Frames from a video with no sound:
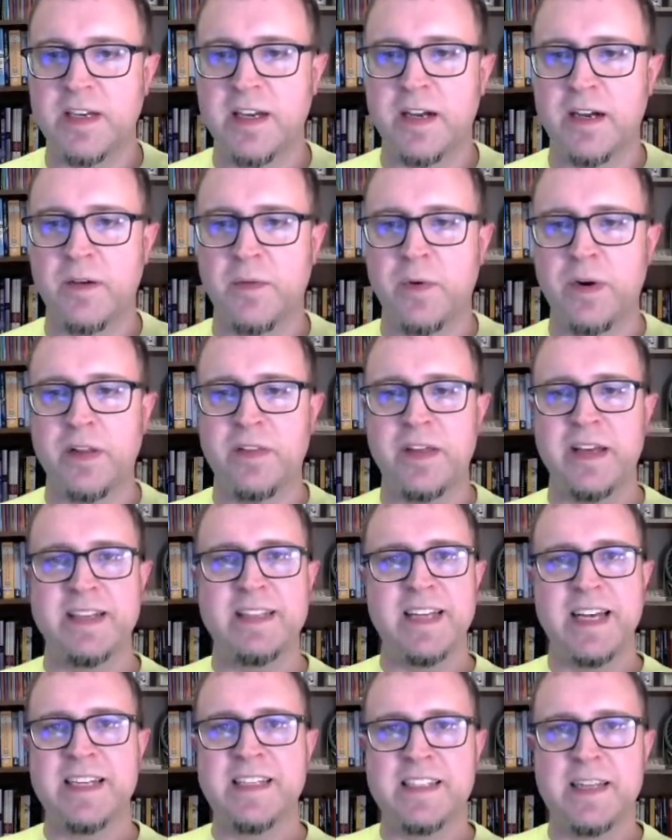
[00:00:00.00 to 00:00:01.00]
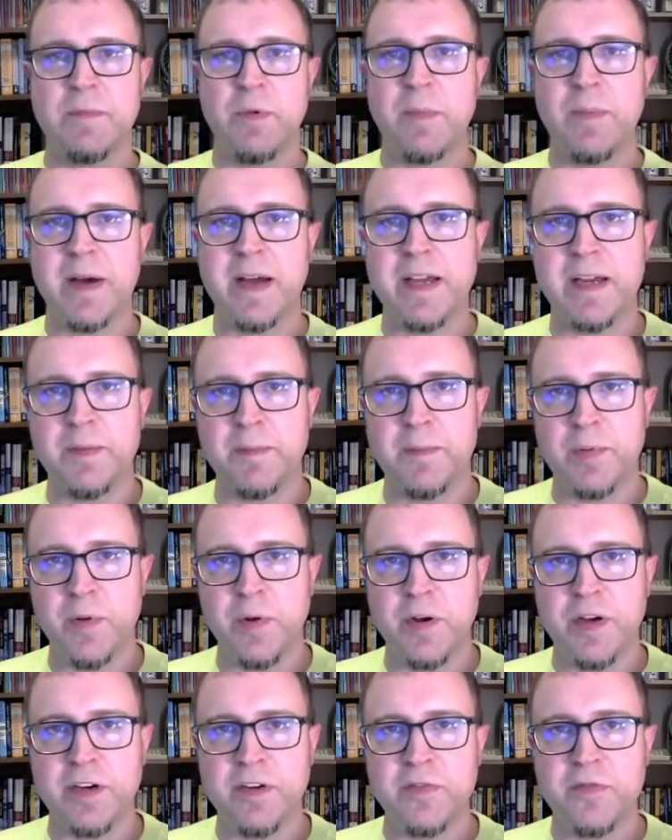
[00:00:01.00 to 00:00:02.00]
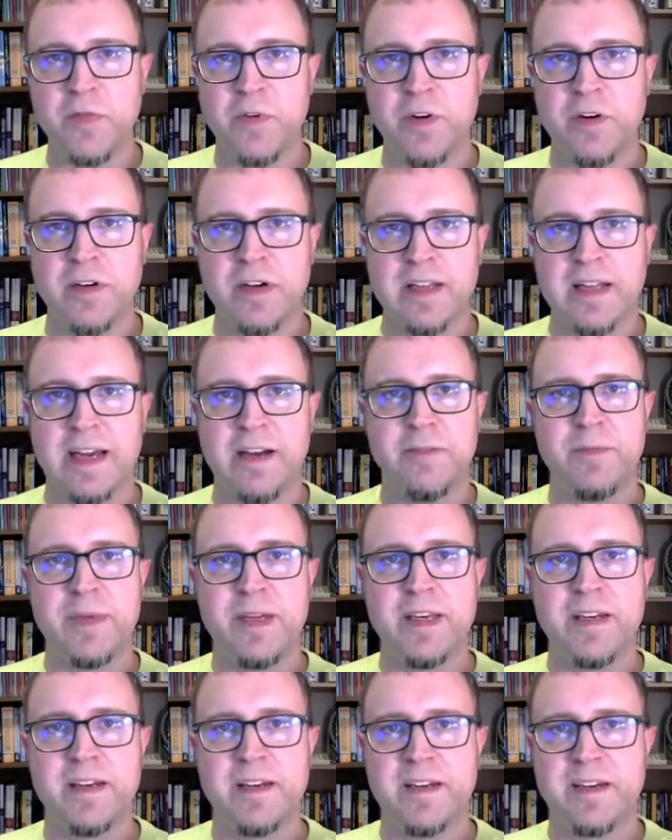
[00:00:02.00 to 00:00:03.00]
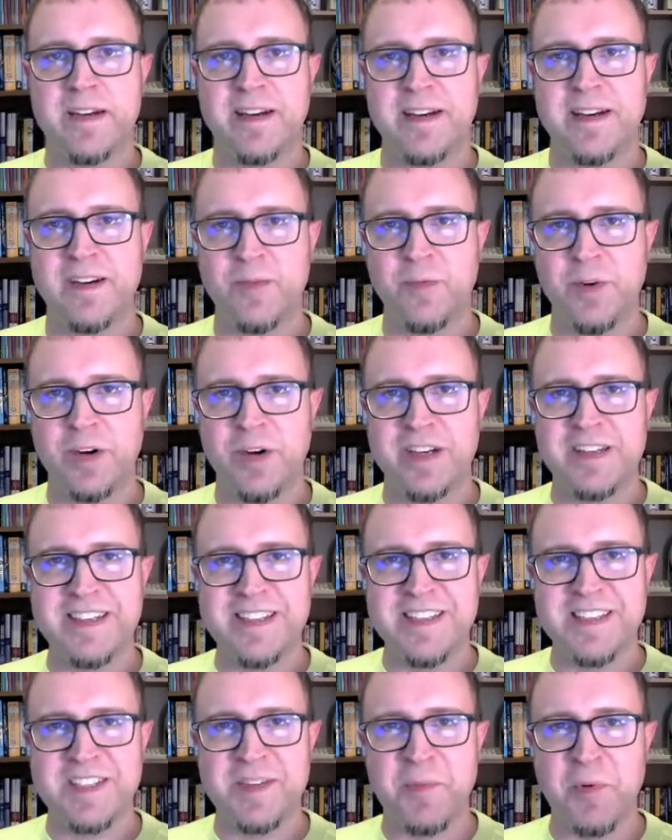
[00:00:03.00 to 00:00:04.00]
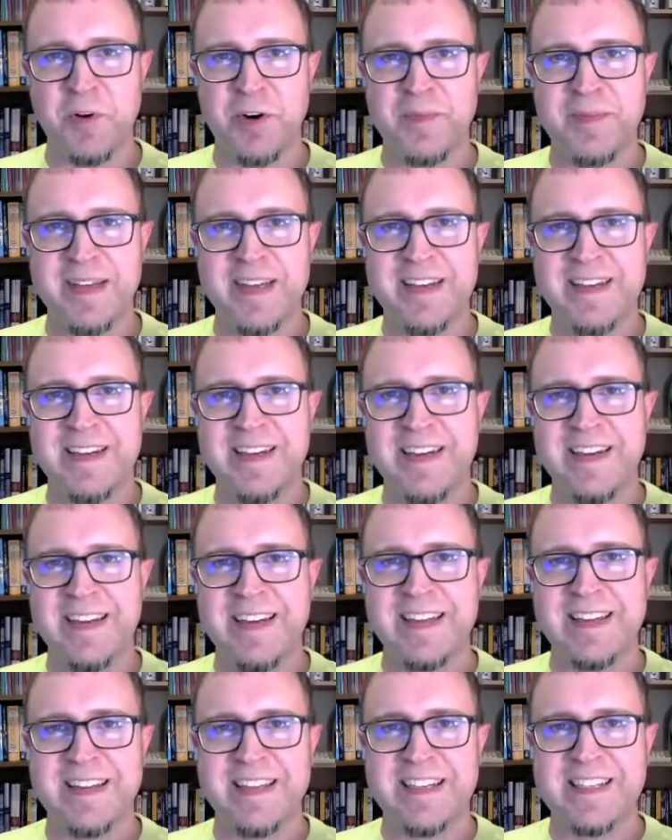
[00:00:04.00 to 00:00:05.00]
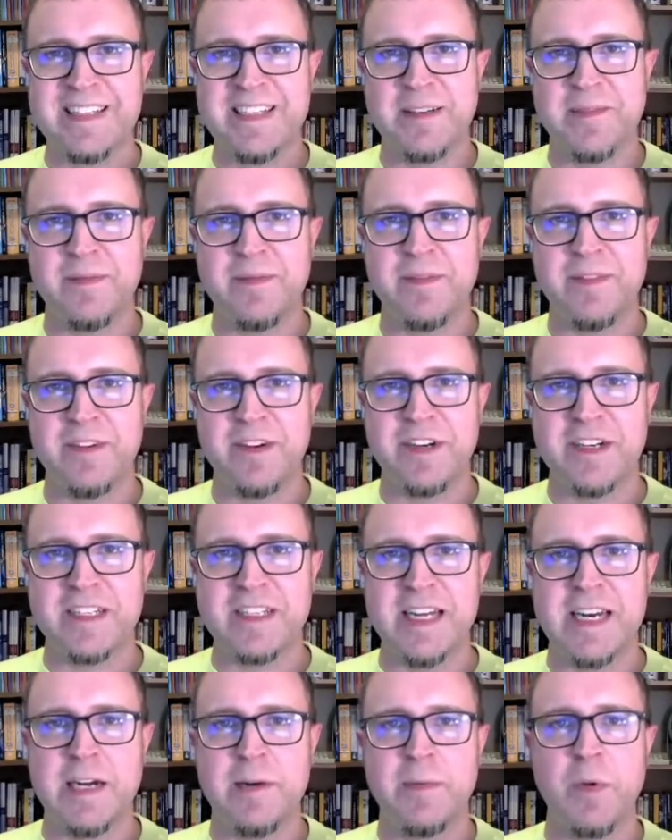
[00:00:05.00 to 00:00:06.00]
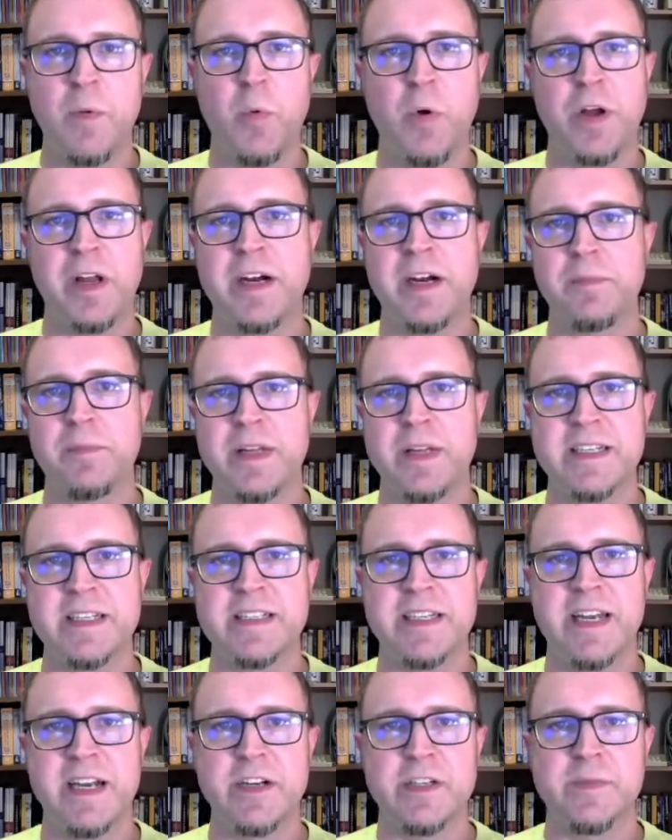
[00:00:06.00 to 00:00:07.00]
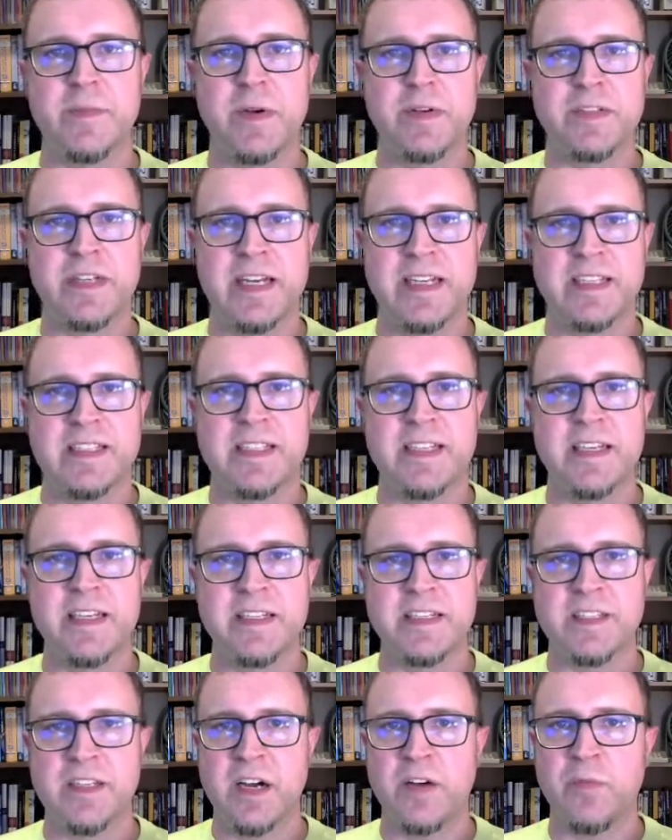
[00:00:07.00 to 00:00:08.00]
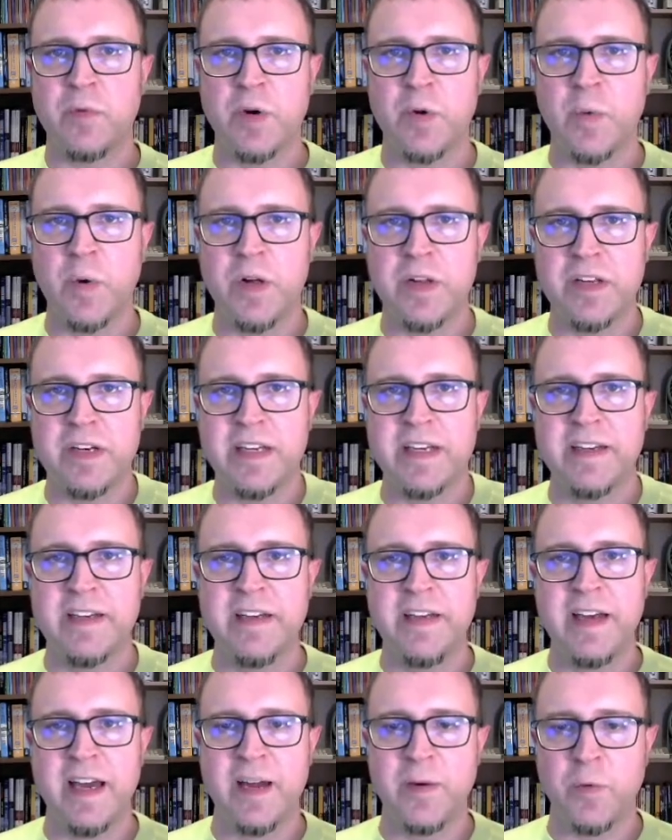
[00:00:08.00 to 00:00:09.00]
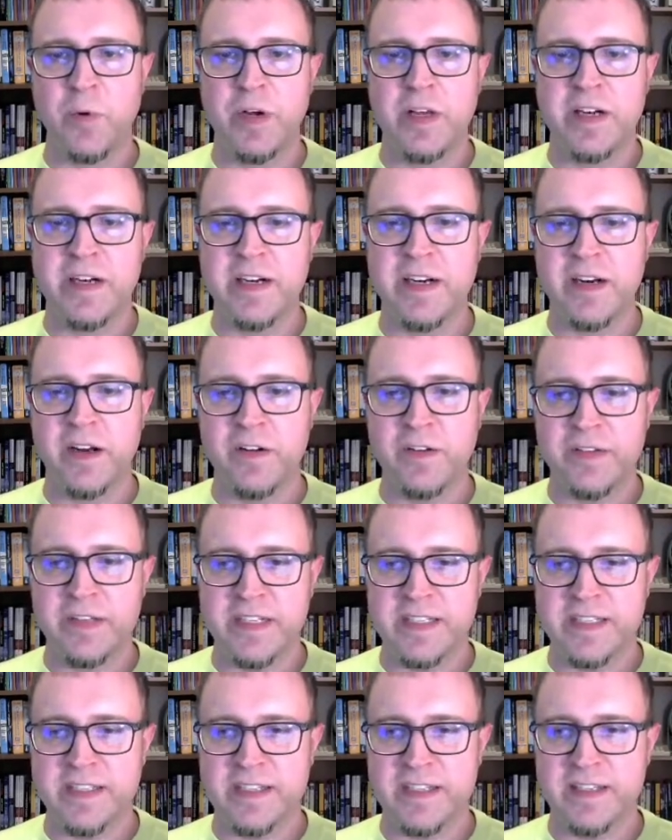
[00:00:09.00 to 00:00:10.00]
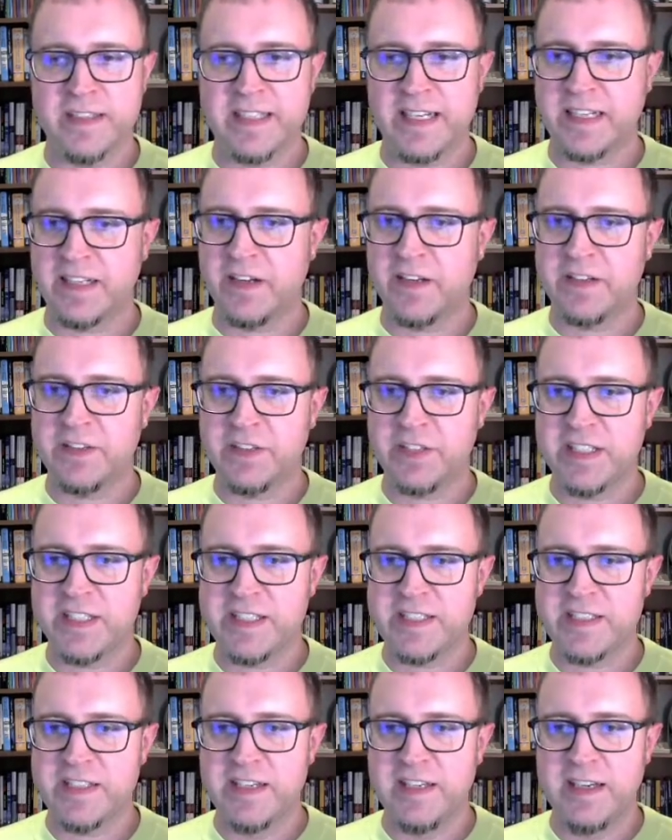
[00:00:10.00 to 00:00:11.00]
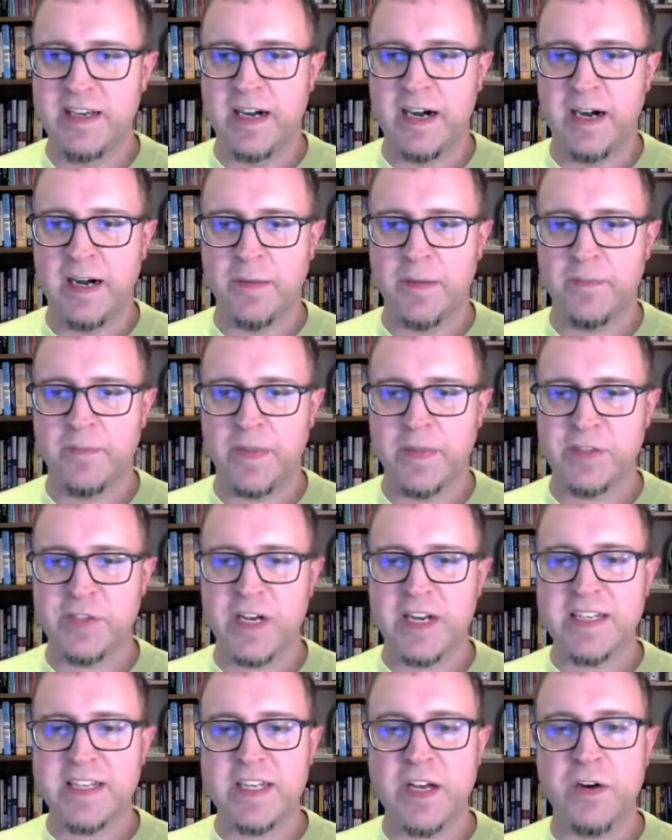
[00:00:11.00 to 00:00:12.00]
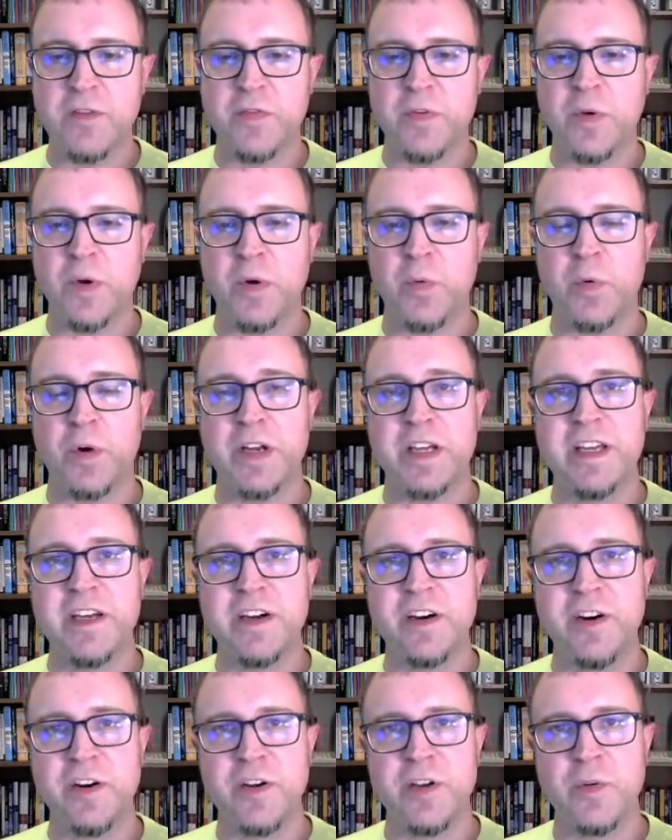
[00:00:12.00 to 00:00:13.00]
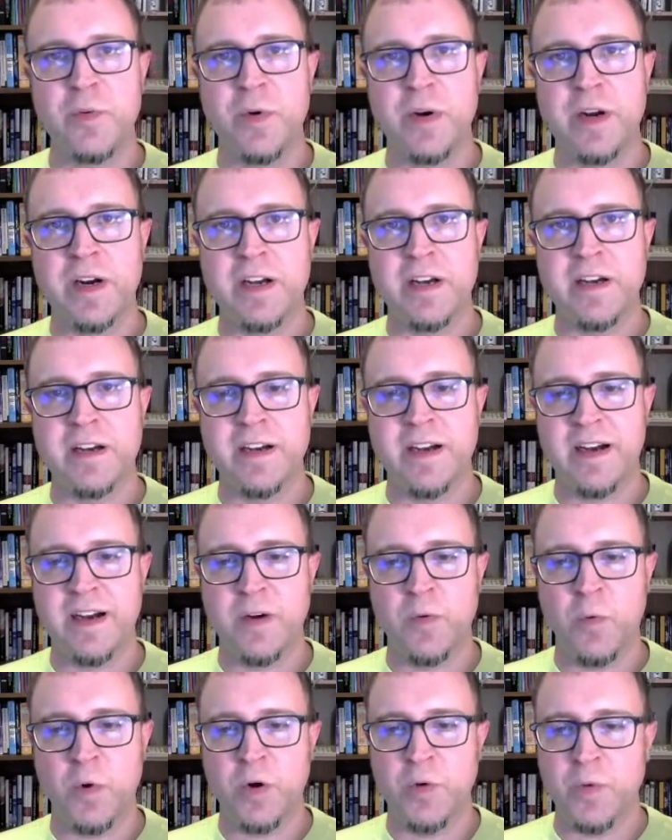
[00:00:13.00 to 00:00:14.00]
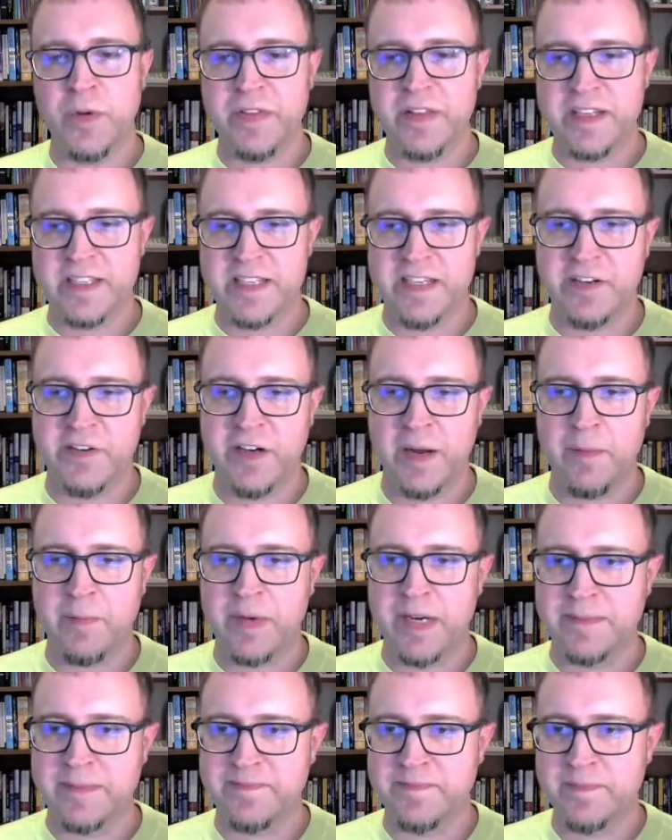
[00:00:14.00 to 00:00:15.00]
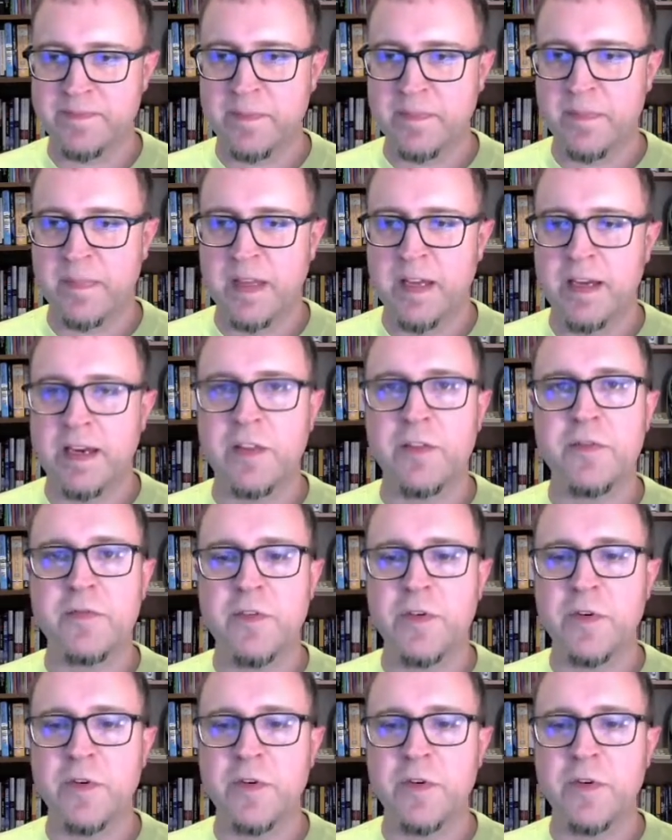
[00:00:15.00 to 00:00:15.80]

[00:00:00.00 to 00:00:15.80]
want to thank TestDouble, my employer, for allowing me to work on this and supporting me in this. I'm very excited to be working at a place that cares about testing and software quality and working in all these technologies. Check us out if you want to work here or you want to work with us at your company. Another few